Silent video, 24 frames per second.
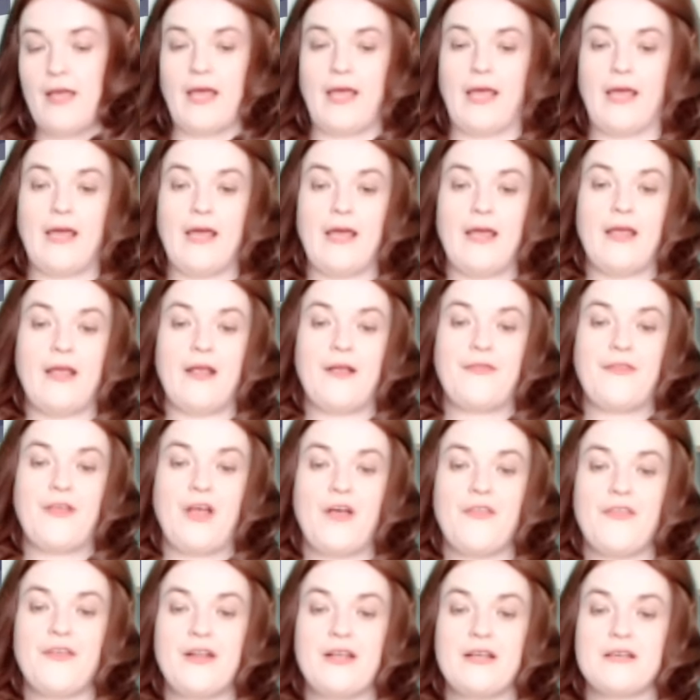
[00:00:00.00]
Uh, the
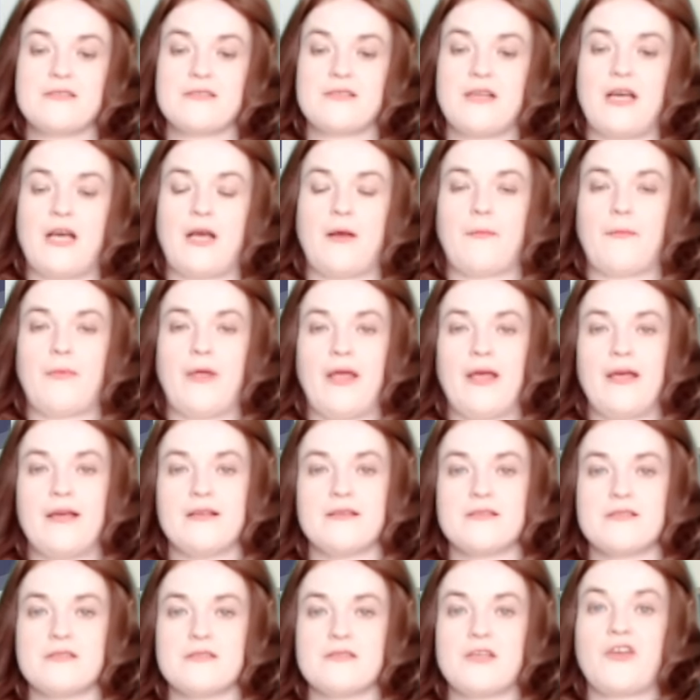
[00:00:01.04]
other exam
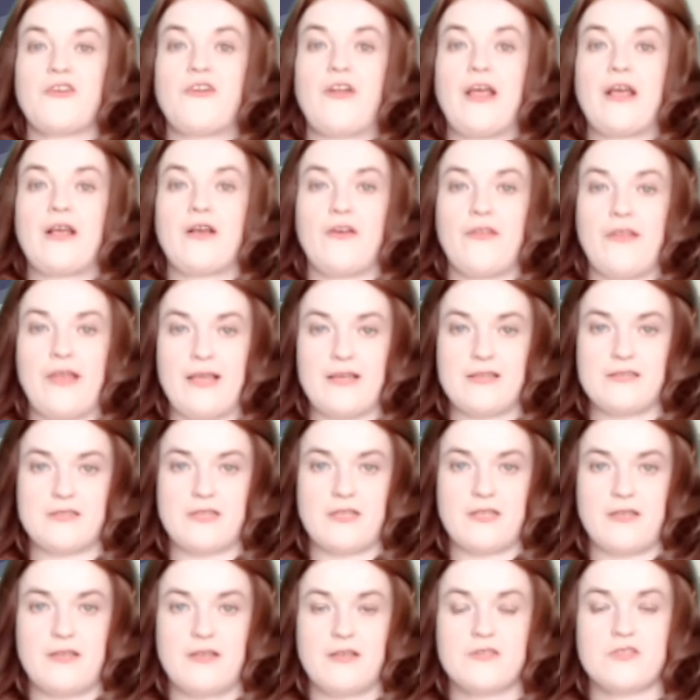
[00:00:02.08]
is the critical
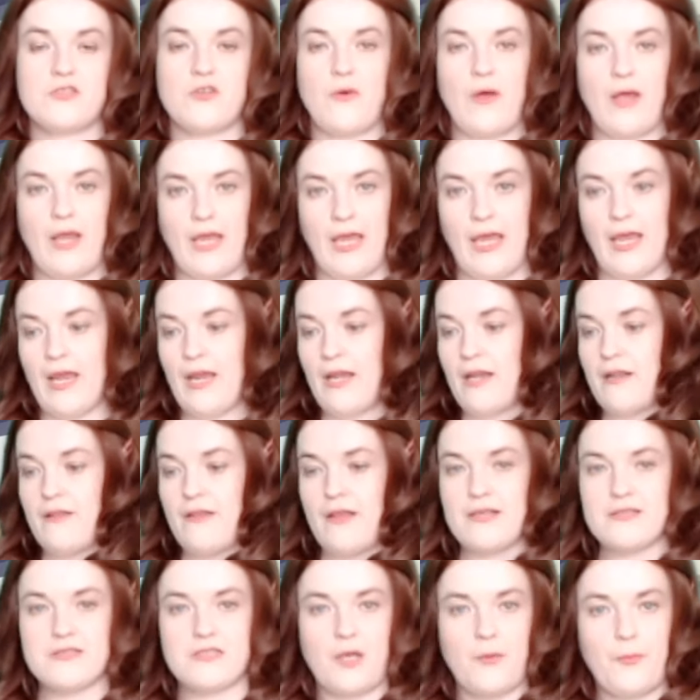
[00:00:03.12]
essay. So again,
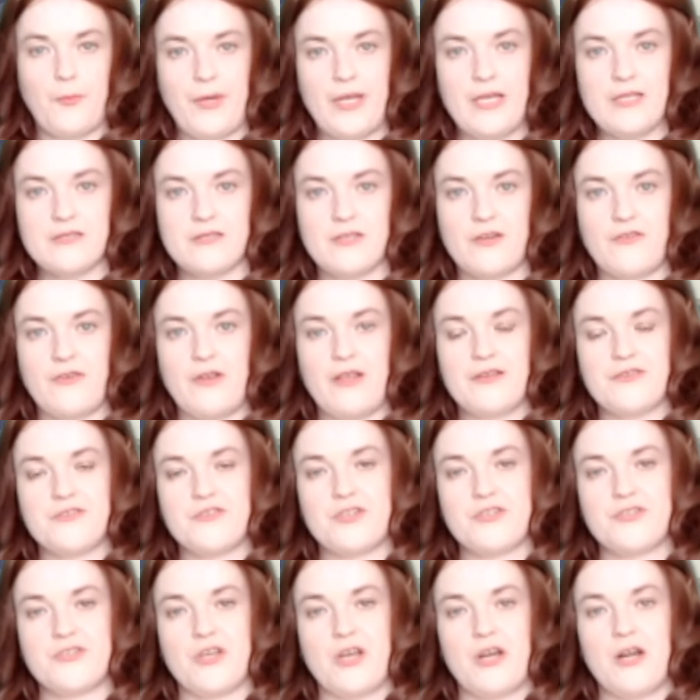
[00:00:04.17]
that's a piece of
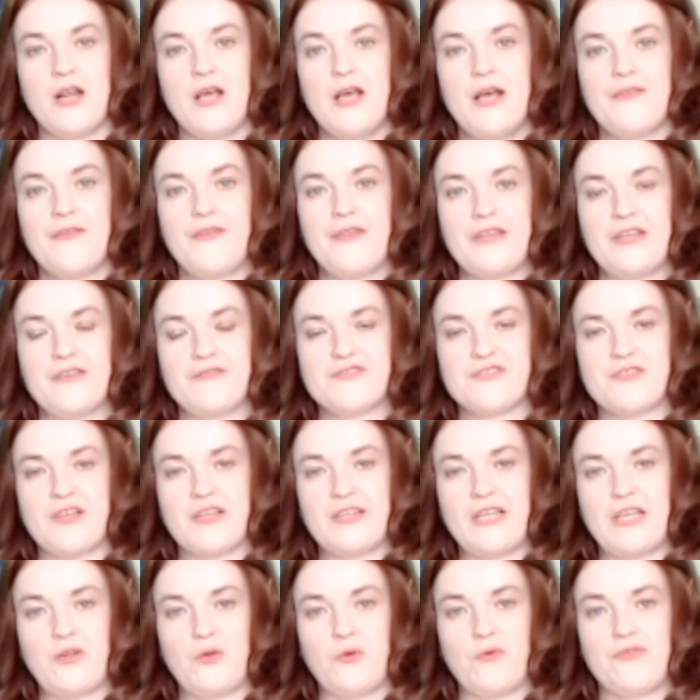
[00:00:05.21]
literature that you've
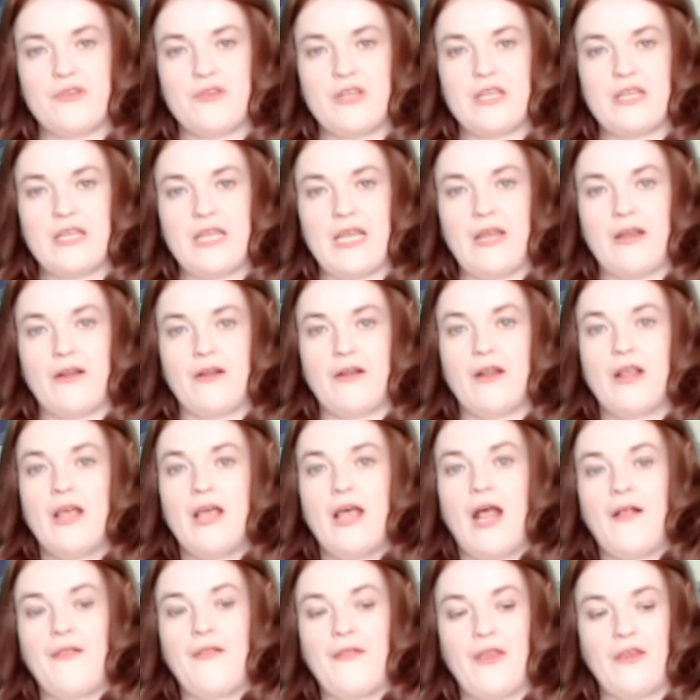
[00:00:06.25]
studied over the year,
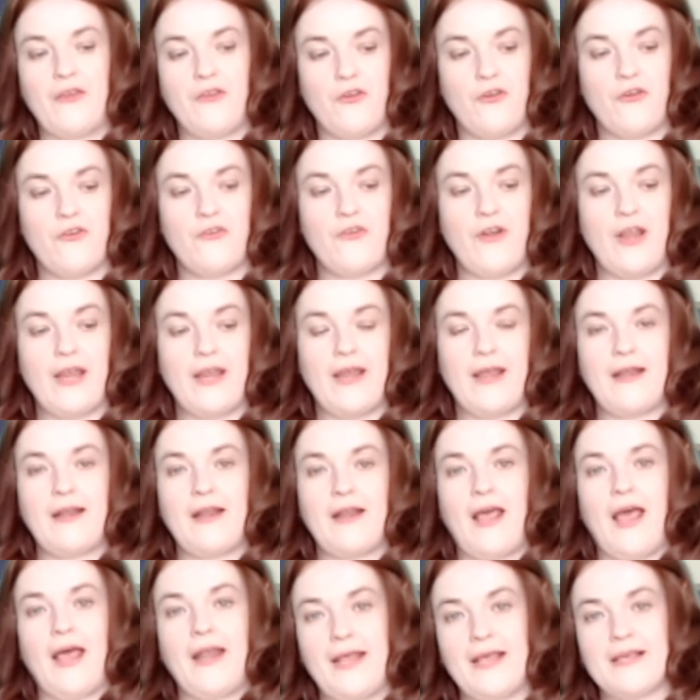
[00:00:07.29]
and then you're writing
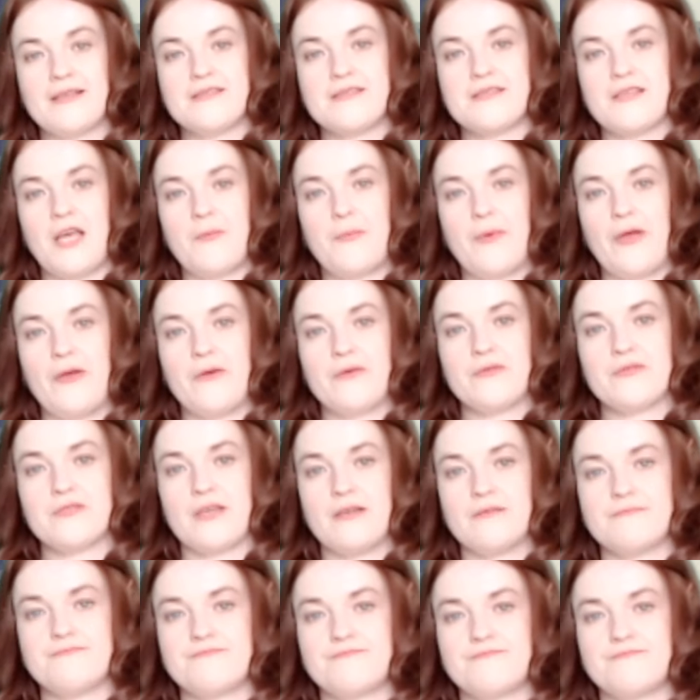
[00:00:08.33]
an essay about it.